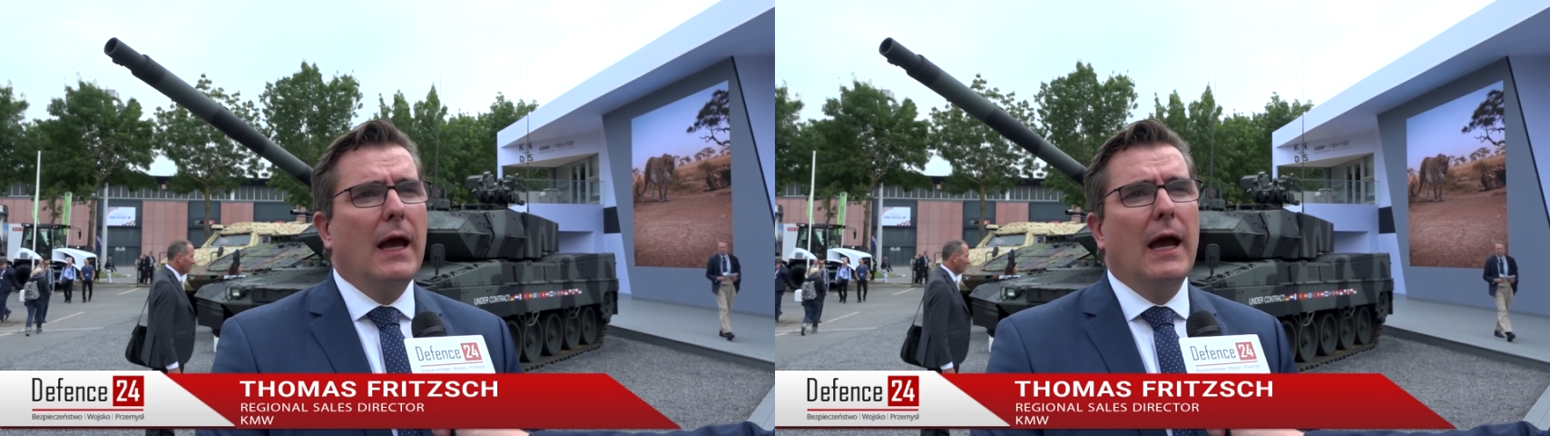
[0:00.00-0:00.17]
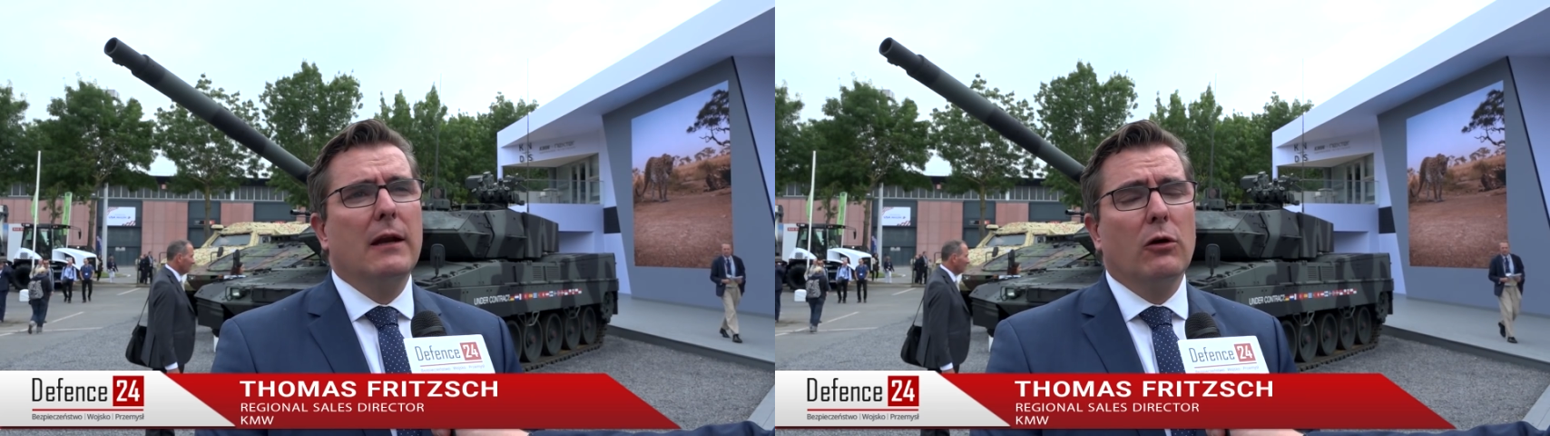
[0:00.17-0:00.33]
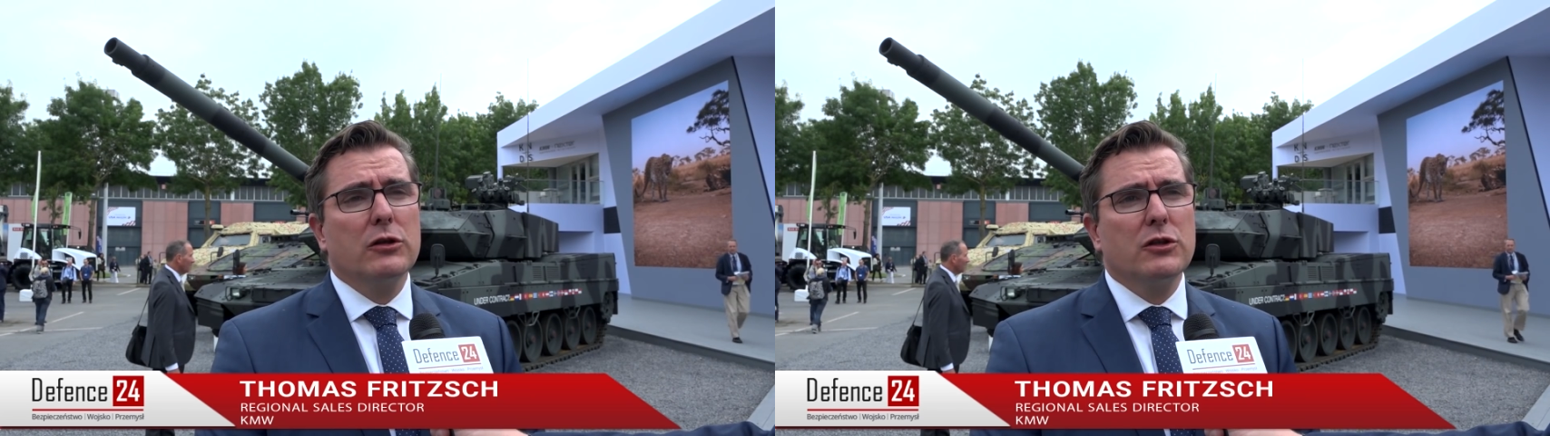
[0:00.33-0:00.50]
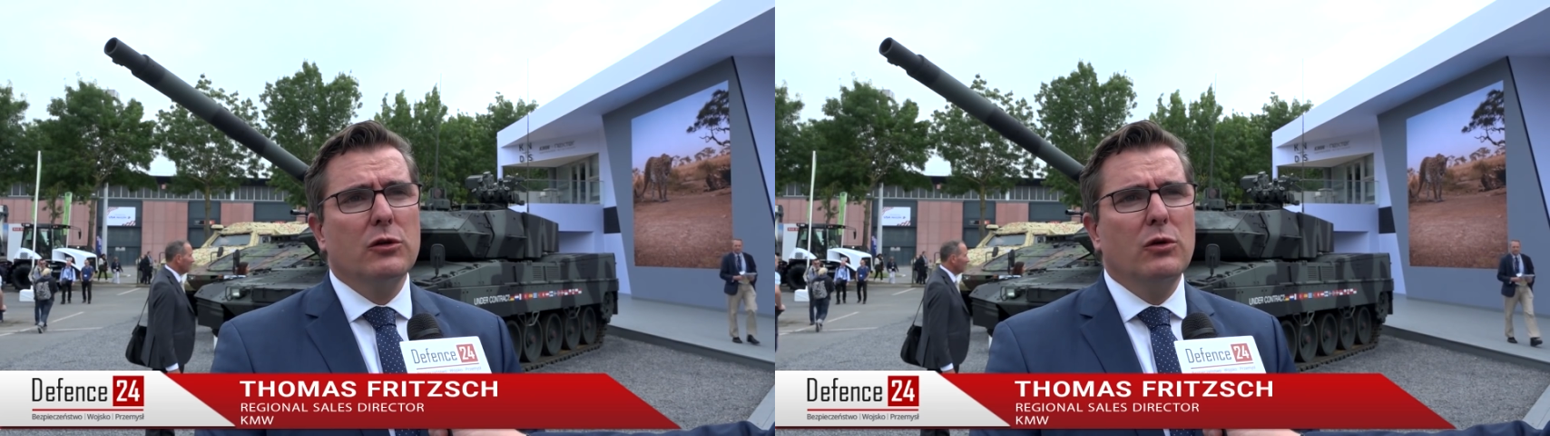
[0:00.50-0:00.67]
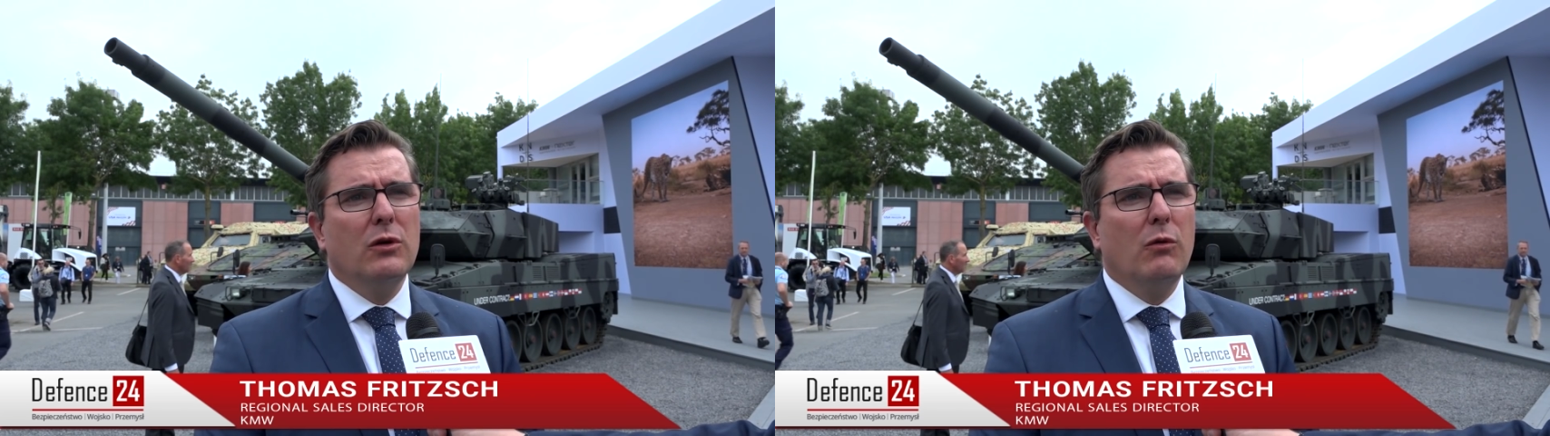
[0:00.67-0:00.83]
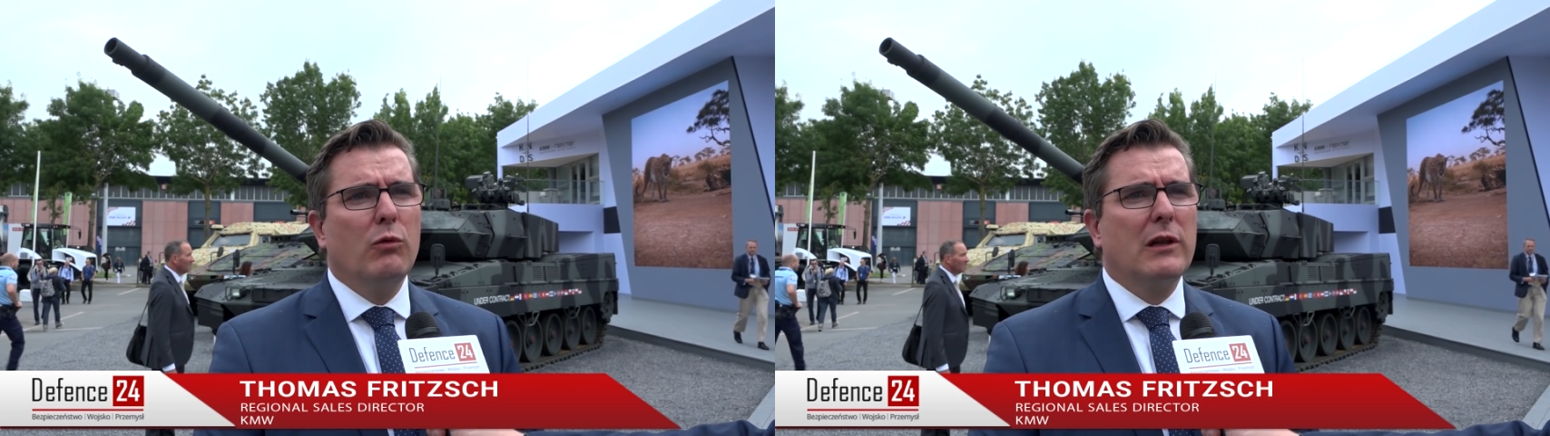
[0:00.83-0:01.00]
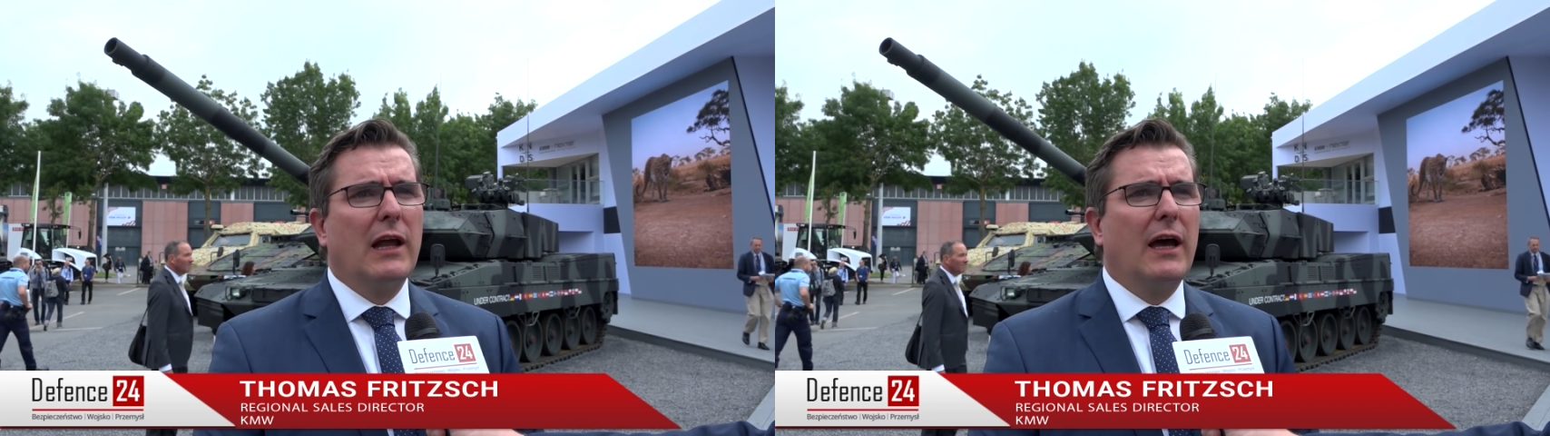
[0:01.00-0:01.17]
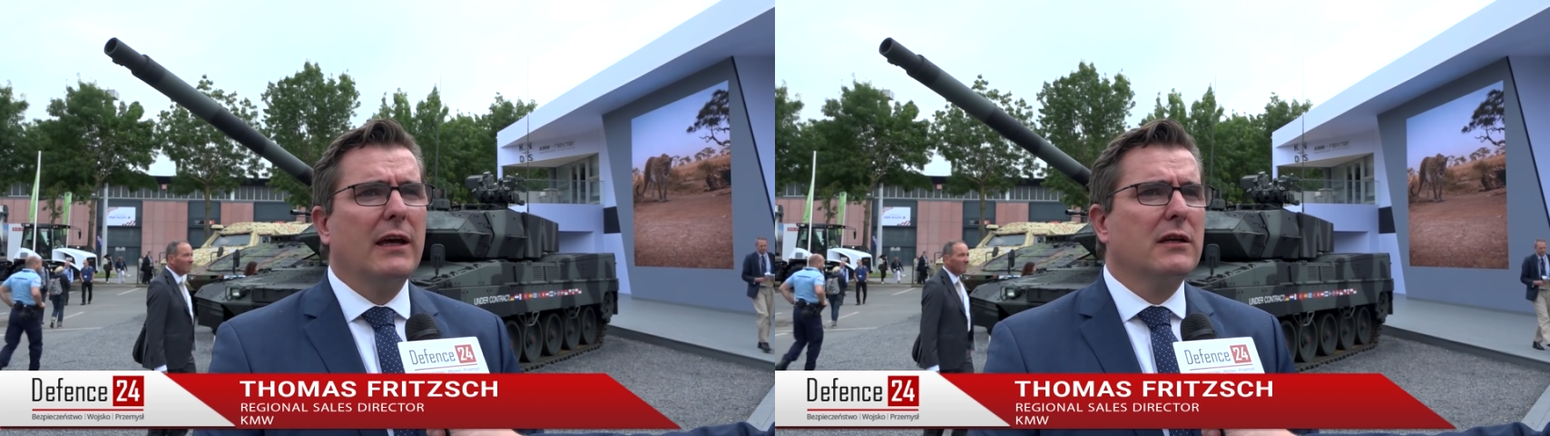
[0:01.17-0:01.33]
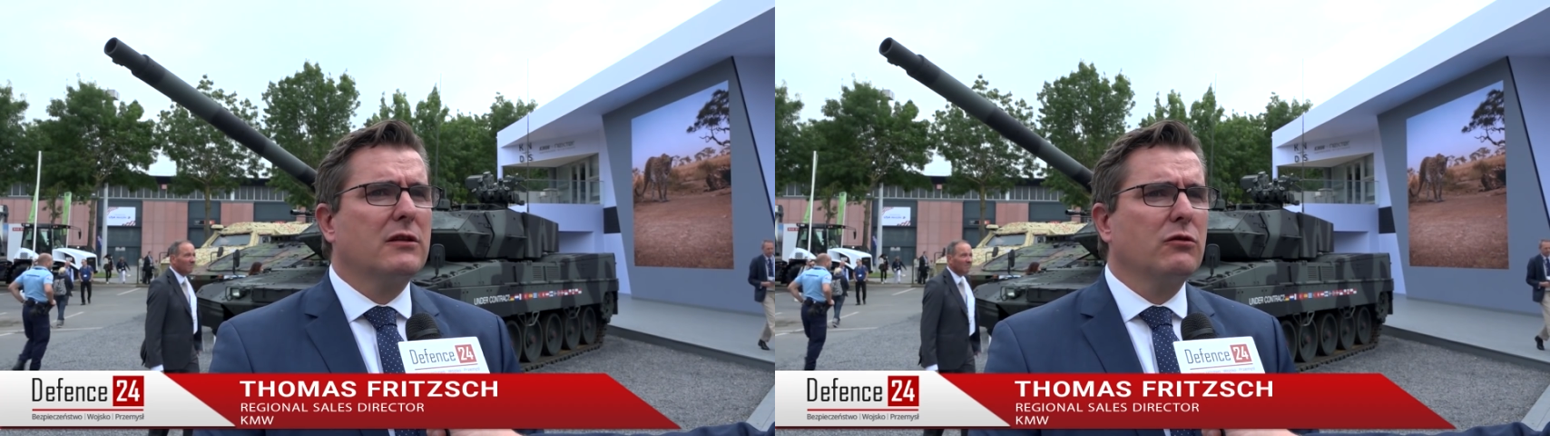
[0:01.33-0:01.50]
and also would
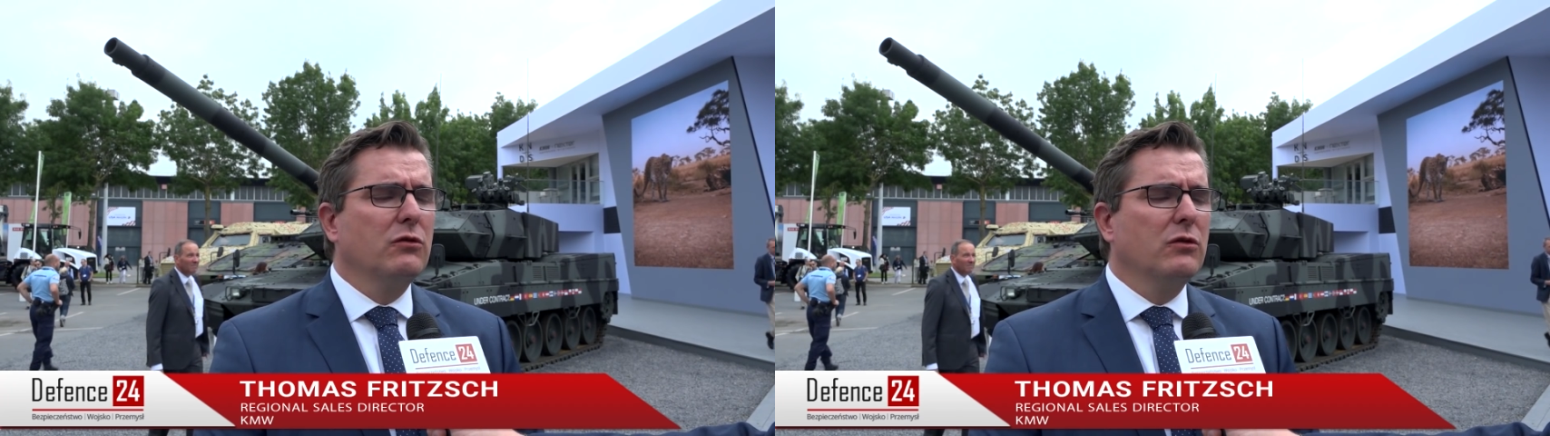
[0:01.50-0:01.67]
like to